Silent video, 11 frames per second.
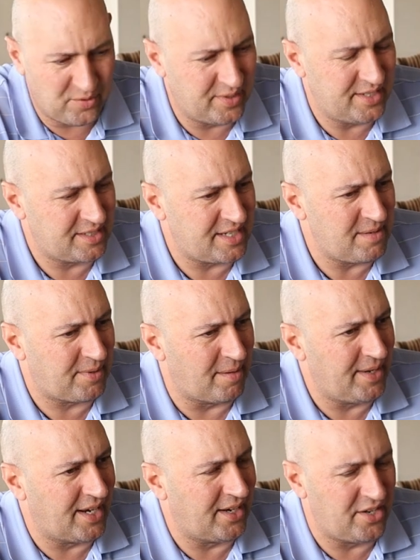the winners keep
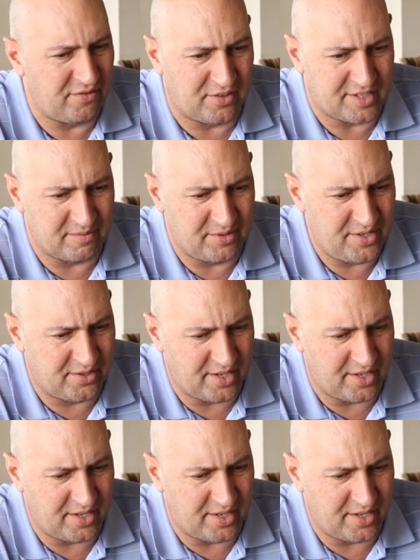coming. I know you've got some very